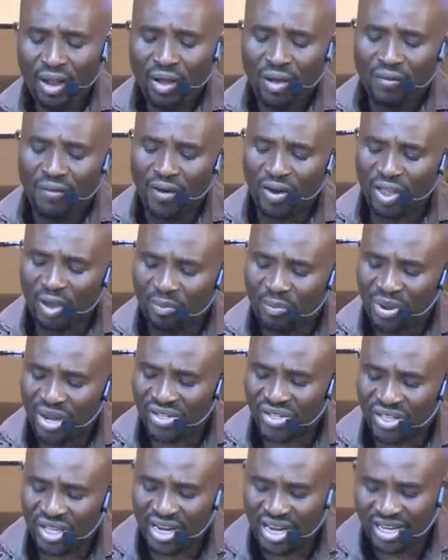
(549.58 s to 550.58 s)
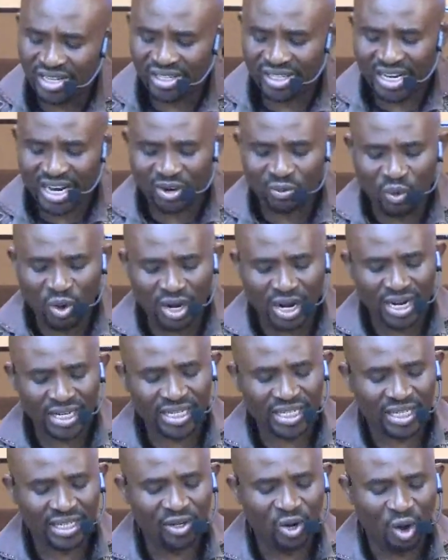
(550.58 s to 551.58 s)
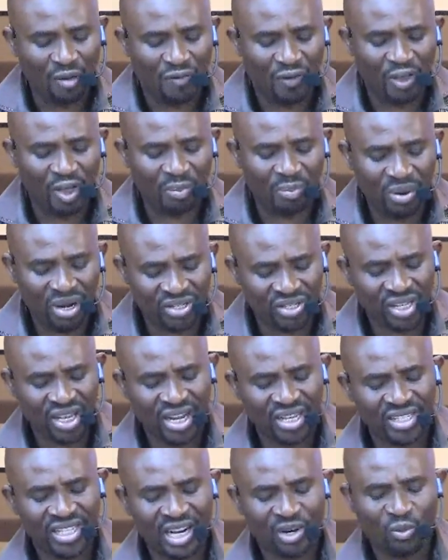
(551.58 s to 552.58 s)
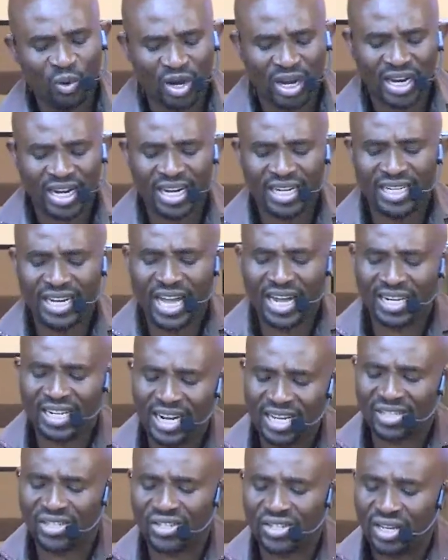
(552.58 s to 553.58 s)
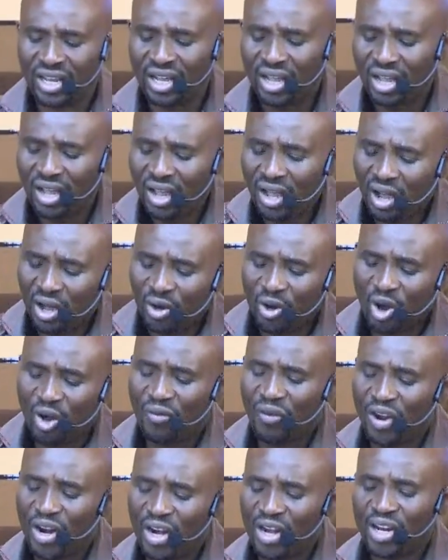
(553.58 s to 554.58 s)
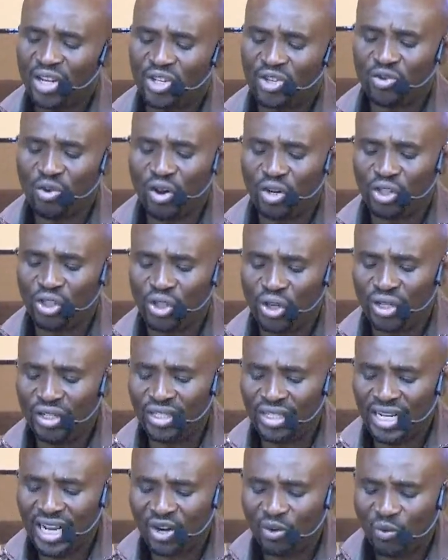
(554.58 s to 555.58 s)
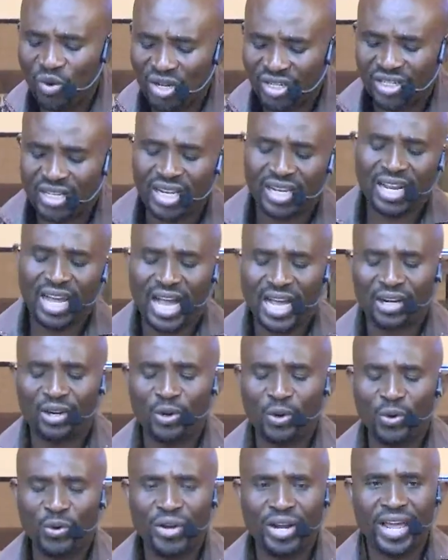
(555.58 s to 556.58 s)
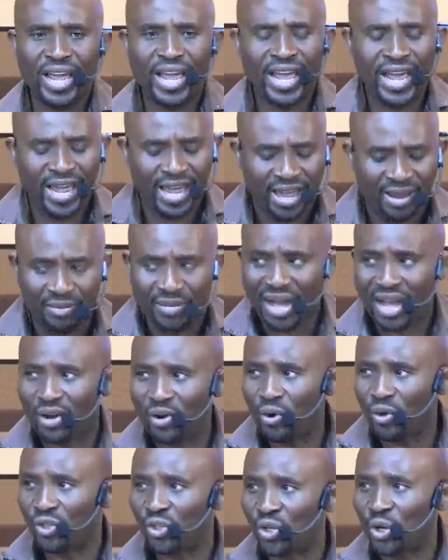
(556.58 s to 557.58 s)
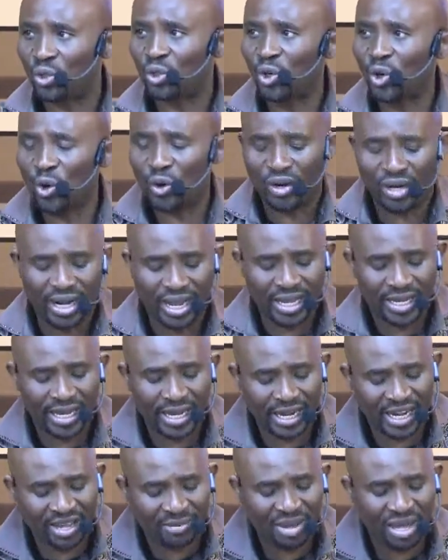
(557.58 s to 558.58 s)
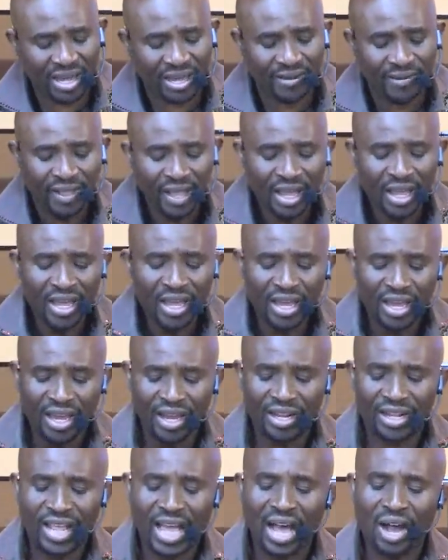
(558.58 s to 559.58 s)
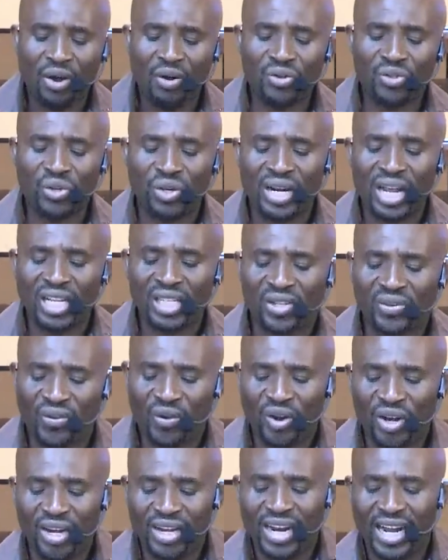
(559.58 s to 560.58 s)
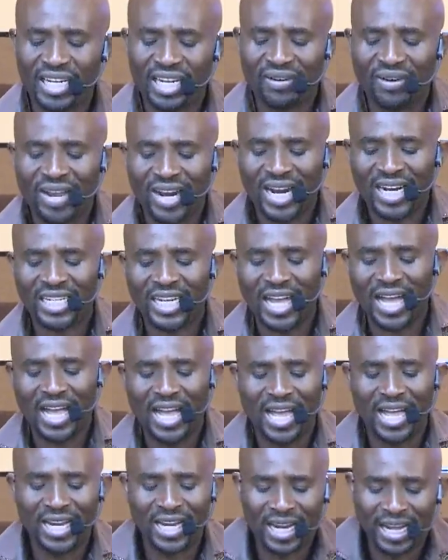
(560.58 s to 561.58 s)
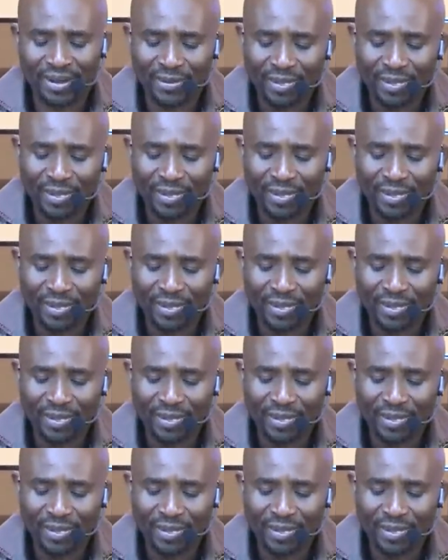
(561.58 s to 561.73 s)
For the pestilence that walketh, nor for the pestilence that walketh in darkness nor for the destruction that wasted at noonday. Makosoto, lekelebe. A thousand has fallen at our right hand,